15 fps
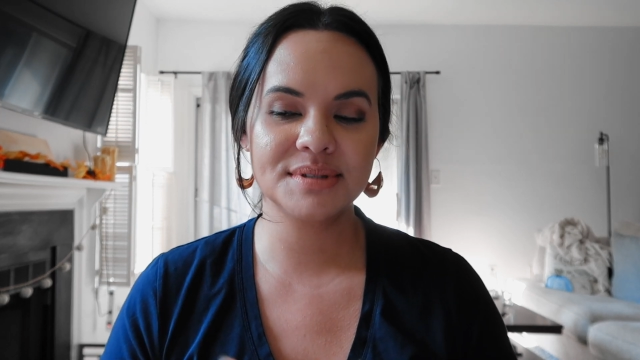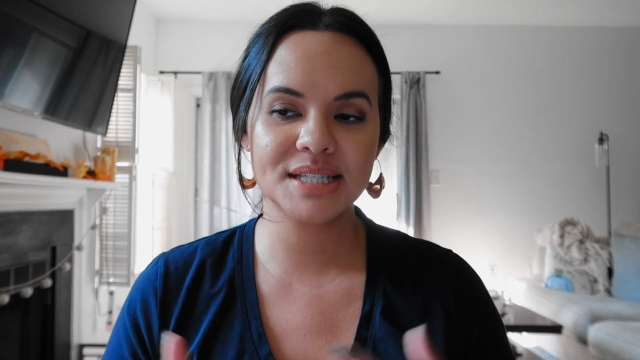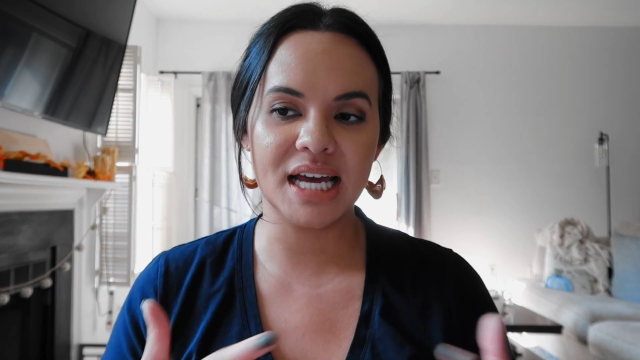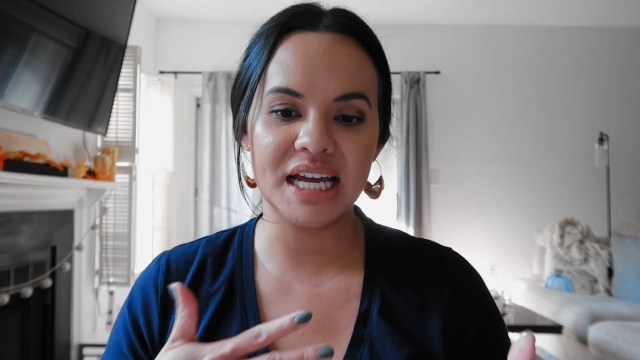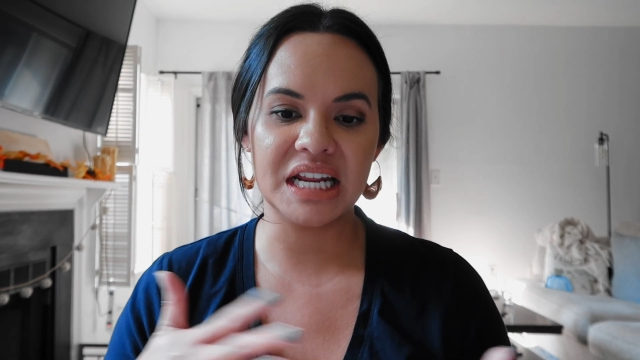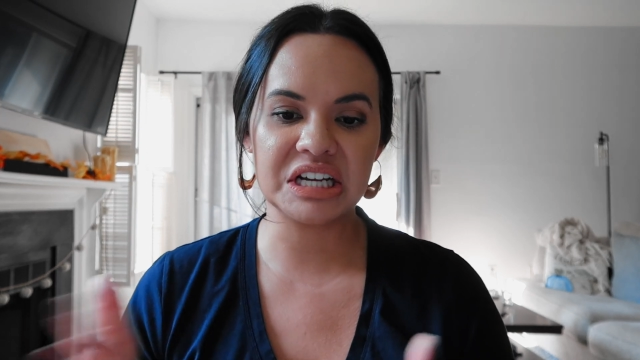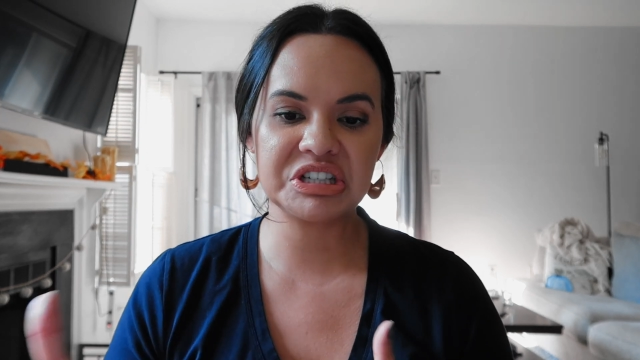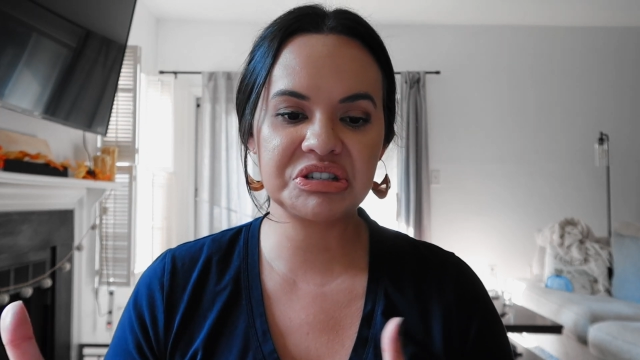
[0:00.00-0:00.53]

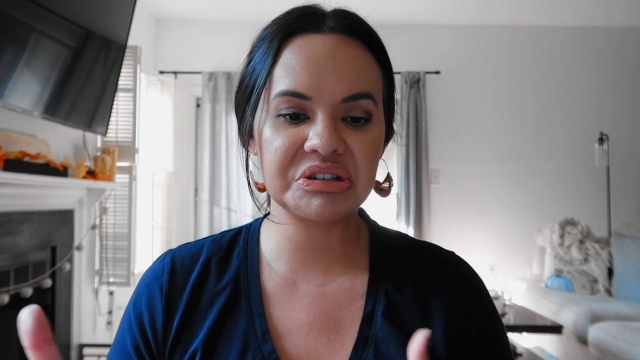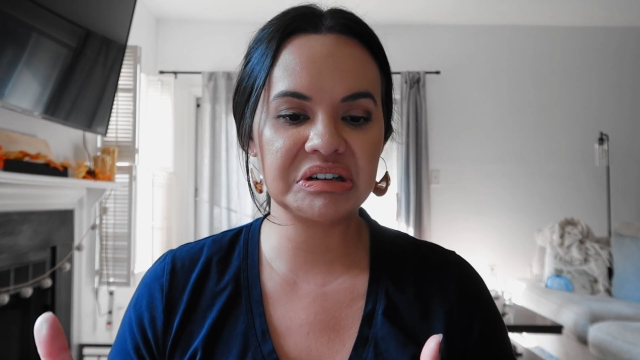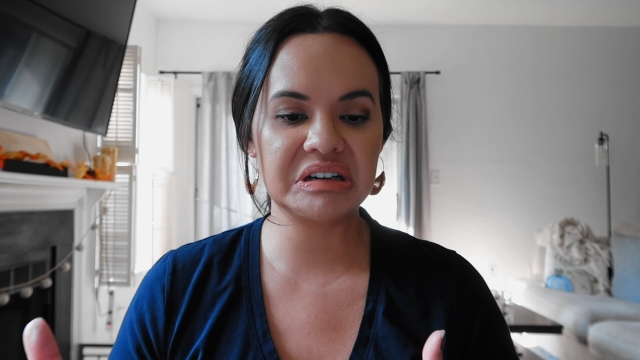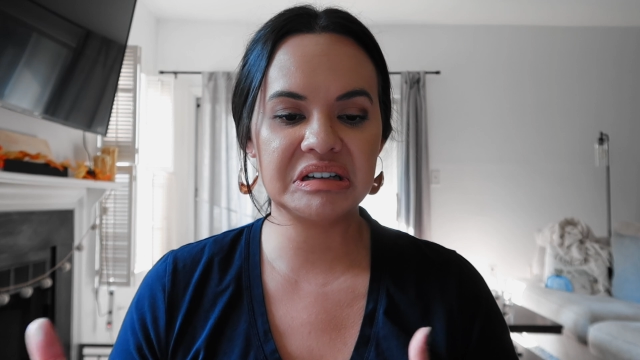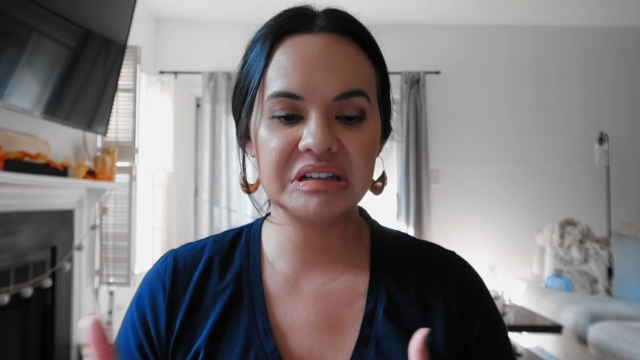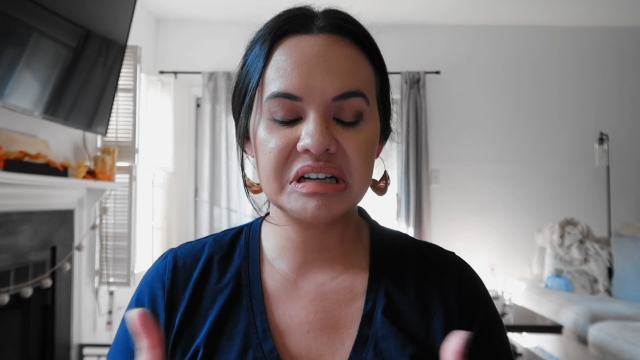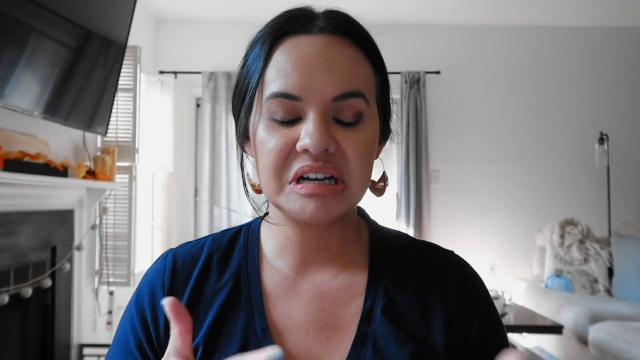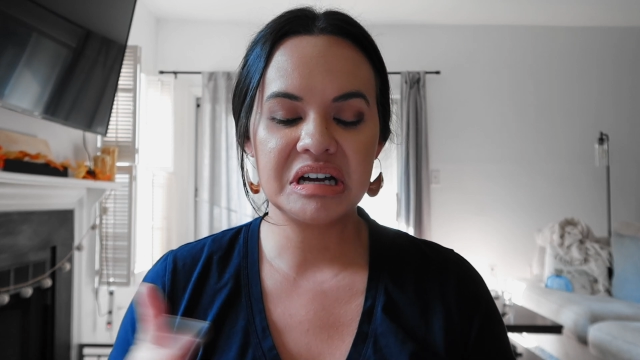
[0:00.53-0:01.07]
side
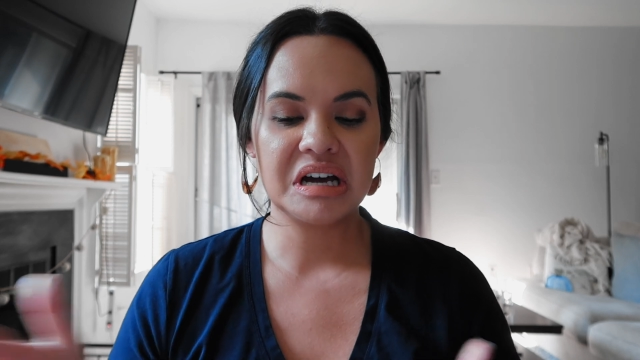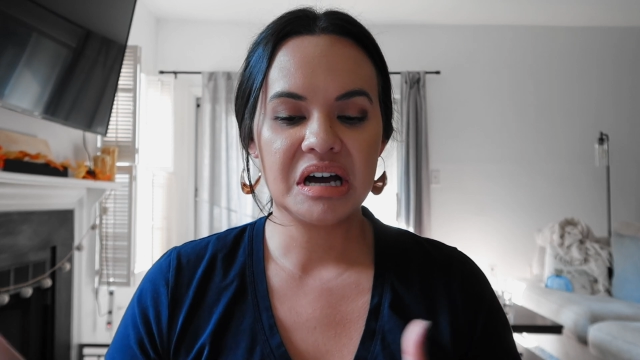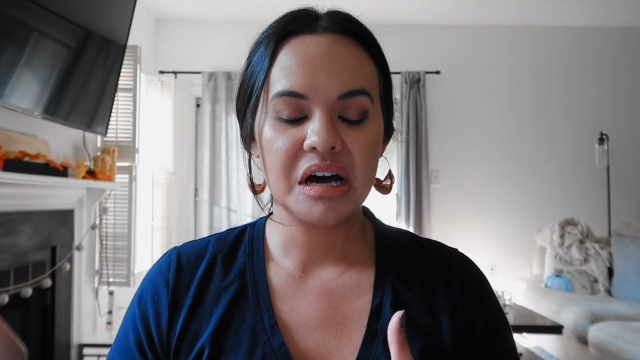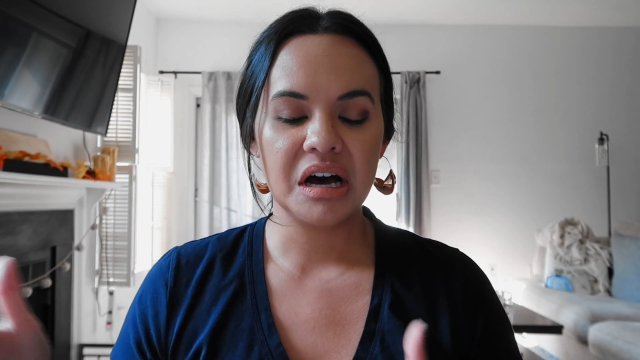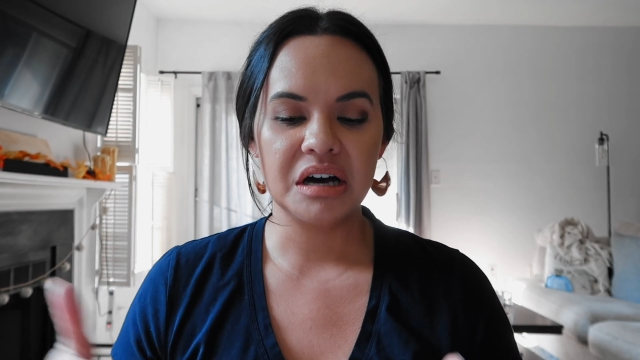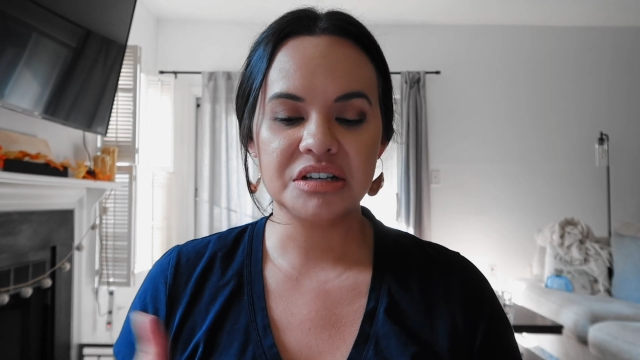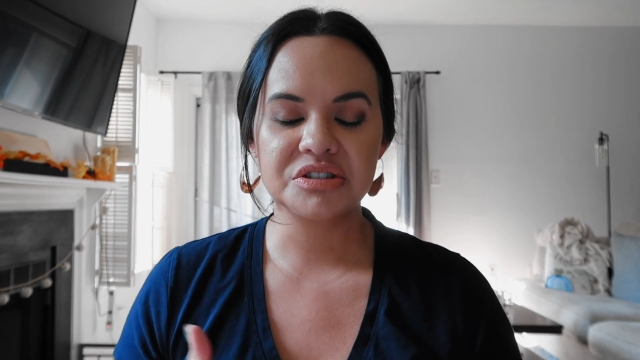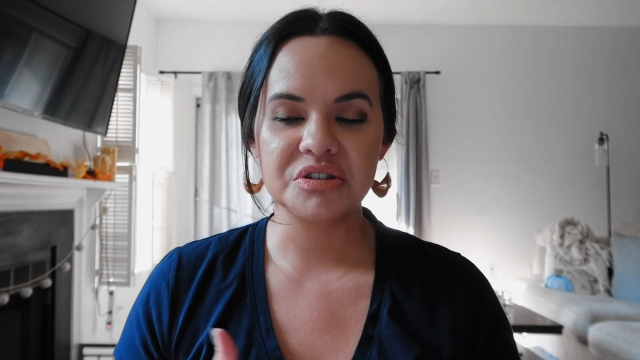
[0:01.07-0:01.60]
extra
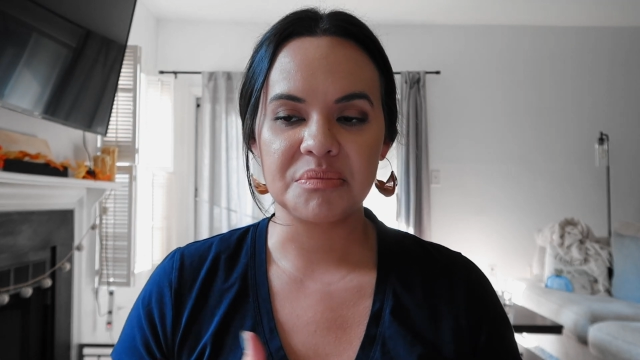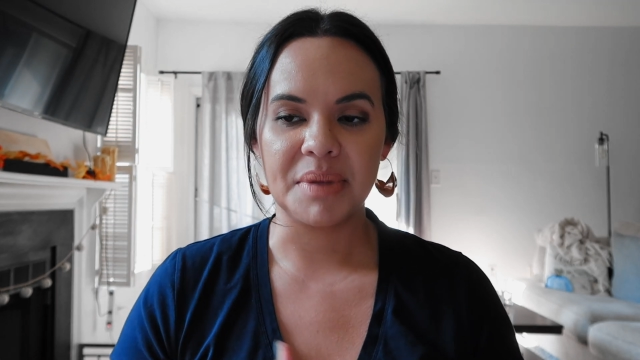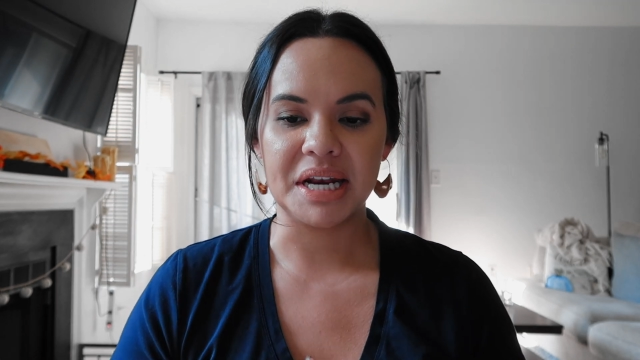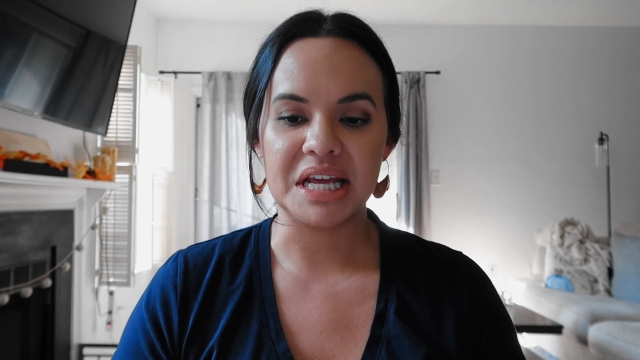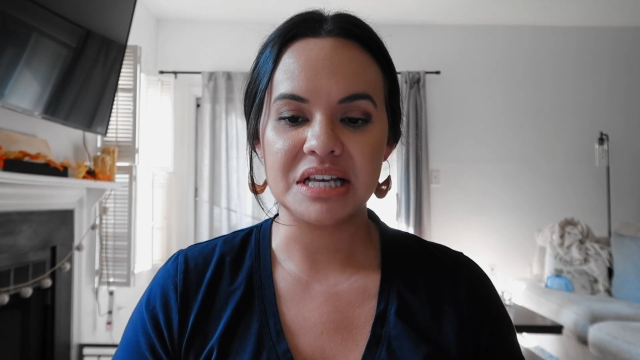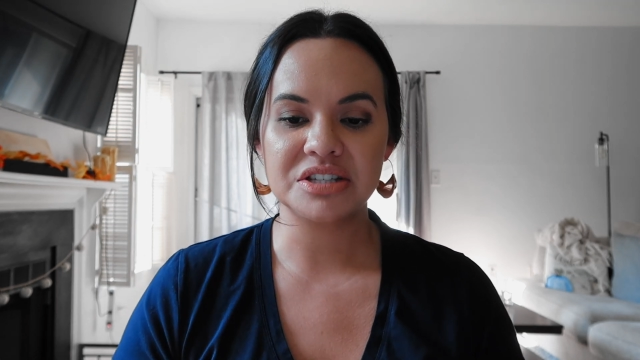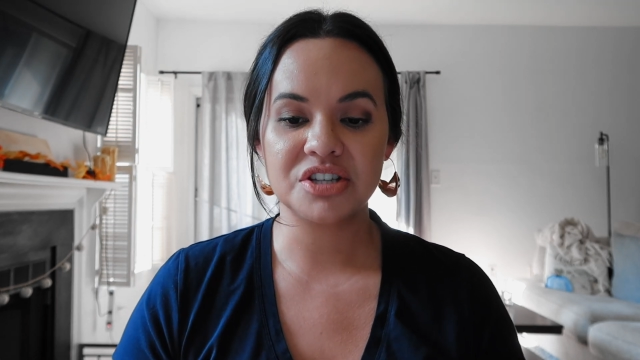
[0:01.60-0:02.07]
hustle money.